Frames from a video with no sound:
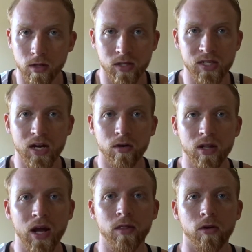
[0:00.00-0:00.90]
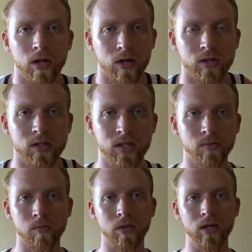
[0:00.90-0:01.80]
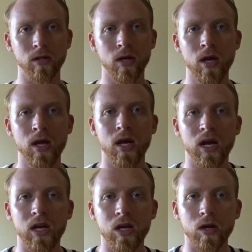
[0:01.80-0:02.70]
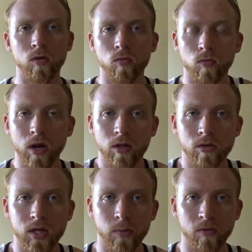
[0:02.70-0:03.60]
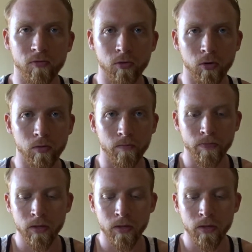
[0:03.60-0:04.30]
exactly that. They're there to supplement any regular type of food.